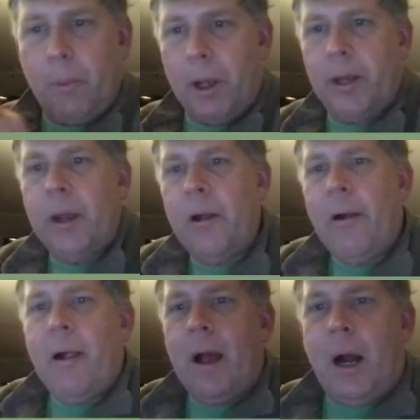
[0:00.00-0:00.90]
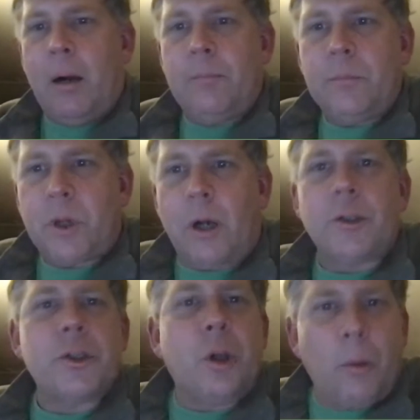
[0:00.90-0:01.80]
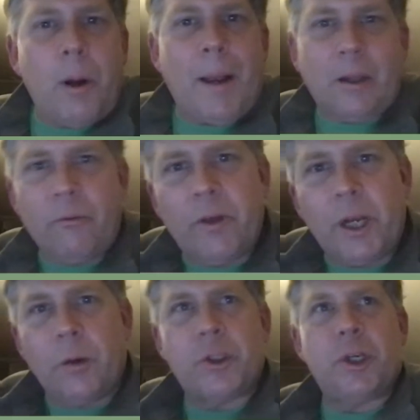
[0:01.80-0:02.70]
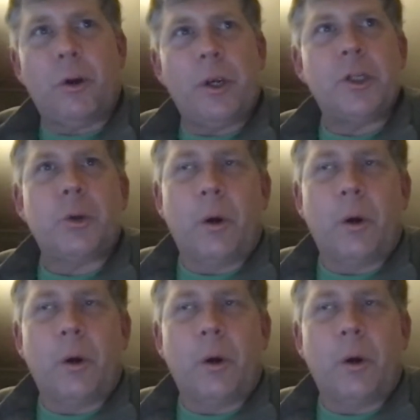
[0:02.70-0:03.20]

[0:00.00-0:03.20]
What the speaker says: But talk to us a little bit about the video series.